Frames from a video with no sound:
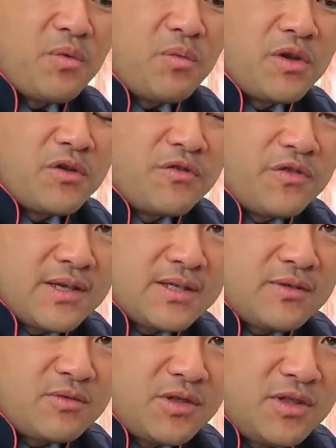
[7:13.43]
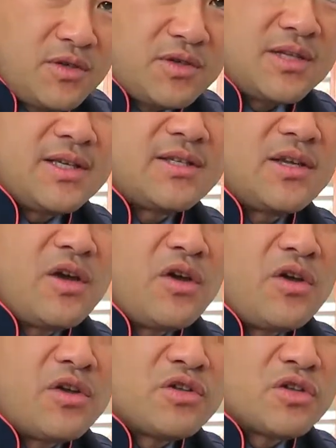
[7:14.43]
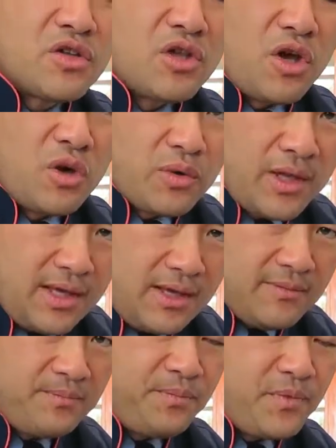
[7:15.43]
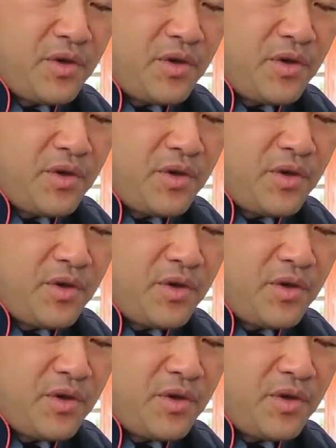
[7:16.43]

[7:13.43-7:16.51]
when you first introduce this, slowly,